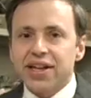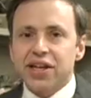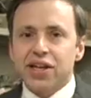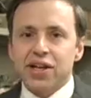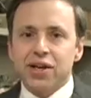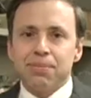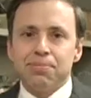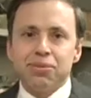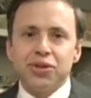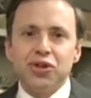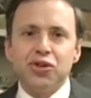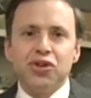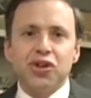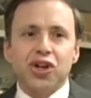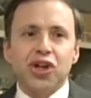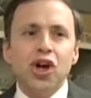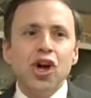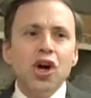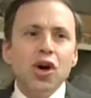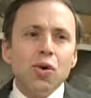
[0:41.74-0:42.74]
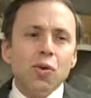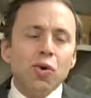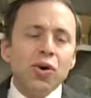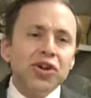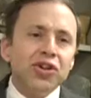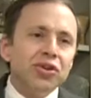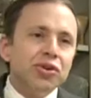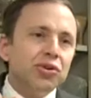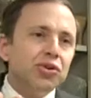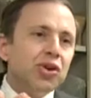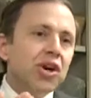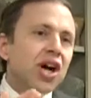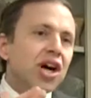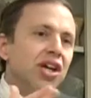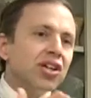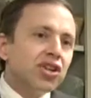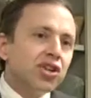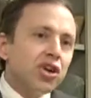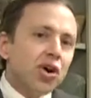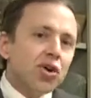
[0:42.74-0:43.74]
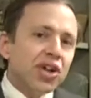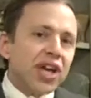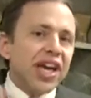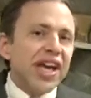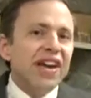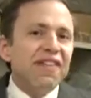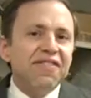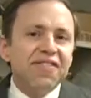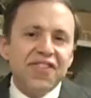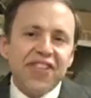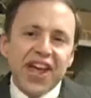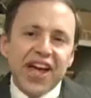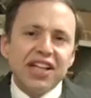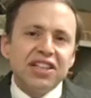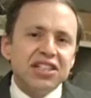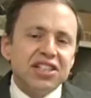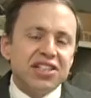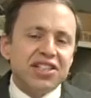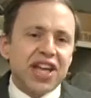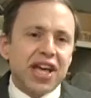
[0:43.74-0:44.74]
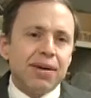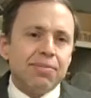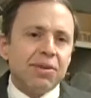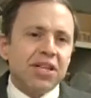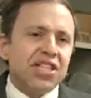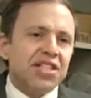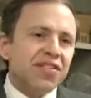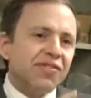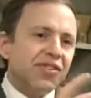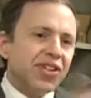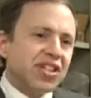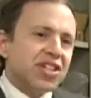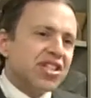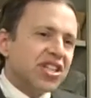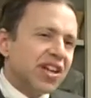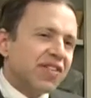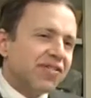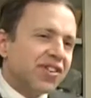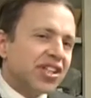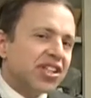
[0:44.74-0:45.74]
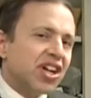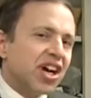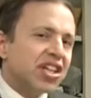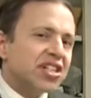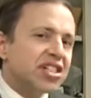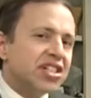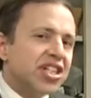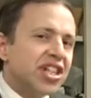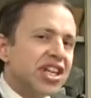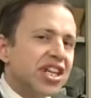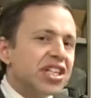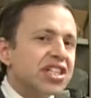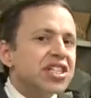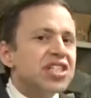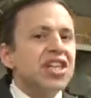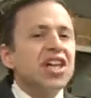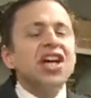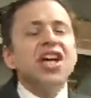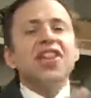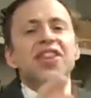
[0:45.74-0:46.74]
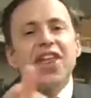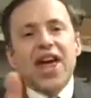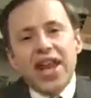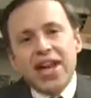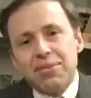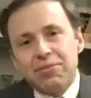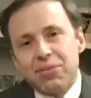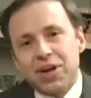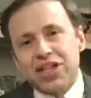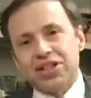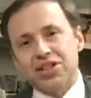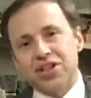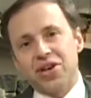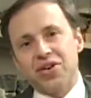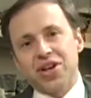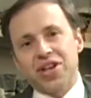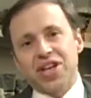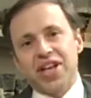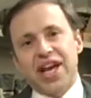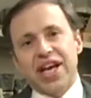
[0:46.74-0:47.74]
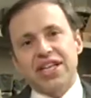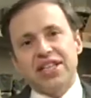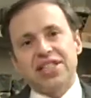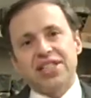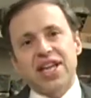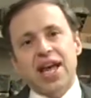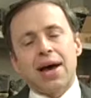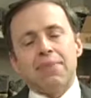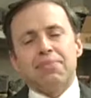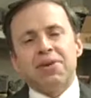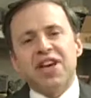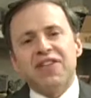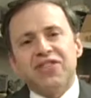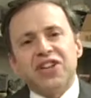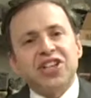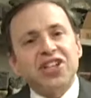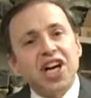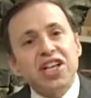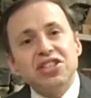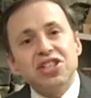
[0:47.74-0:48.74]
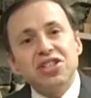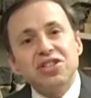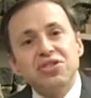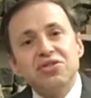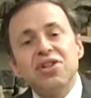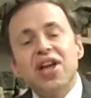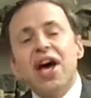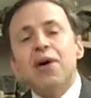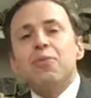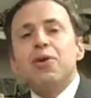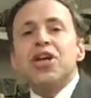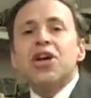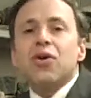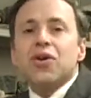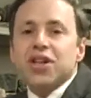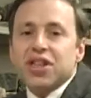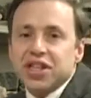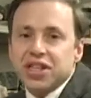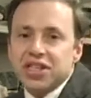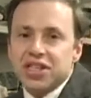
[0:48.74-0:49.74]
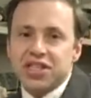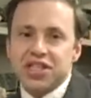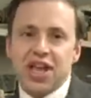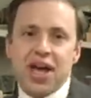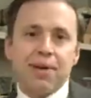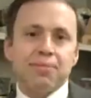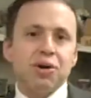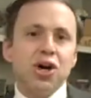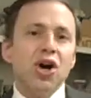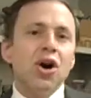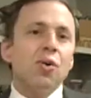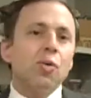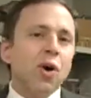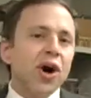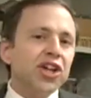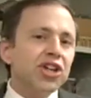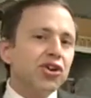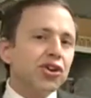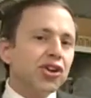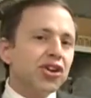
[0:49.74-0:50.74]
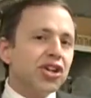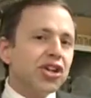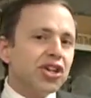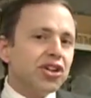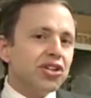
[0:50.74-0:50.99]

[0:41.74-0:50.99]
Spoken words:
a computer, where you go to if-then statements. If it does this, then it must go to the next step. If it doesn't do that, we go to this step. What you're going to